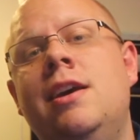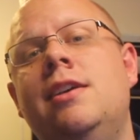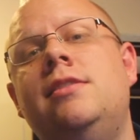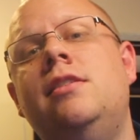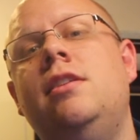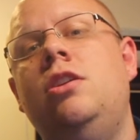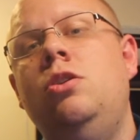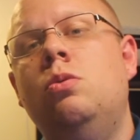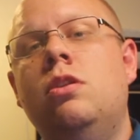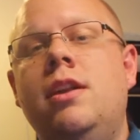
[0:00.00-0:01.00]
isn't that
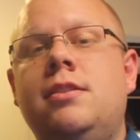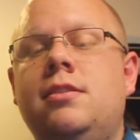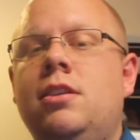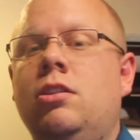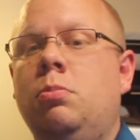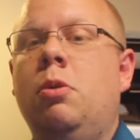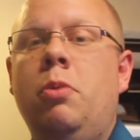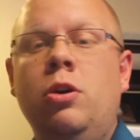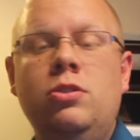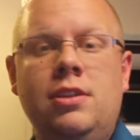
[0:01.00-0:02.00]
you are necessarily
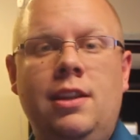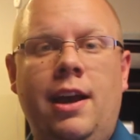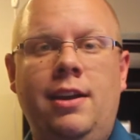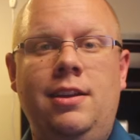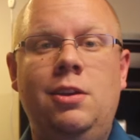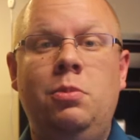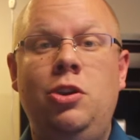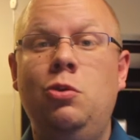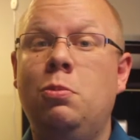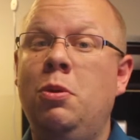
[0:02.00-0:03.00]
proposing the idea, but
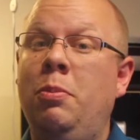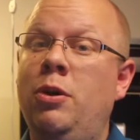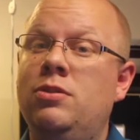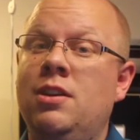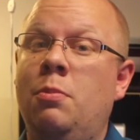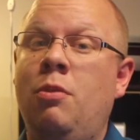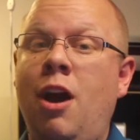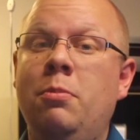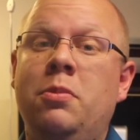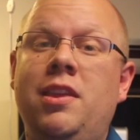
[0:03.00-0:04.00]
you are proposing a
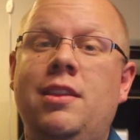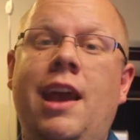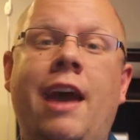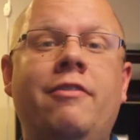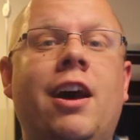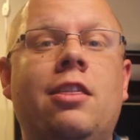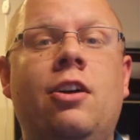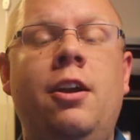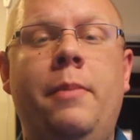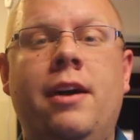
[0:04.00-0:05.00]
problem that they have not
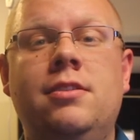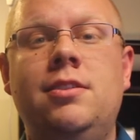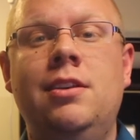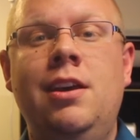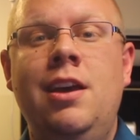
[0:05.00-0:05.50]
thought about.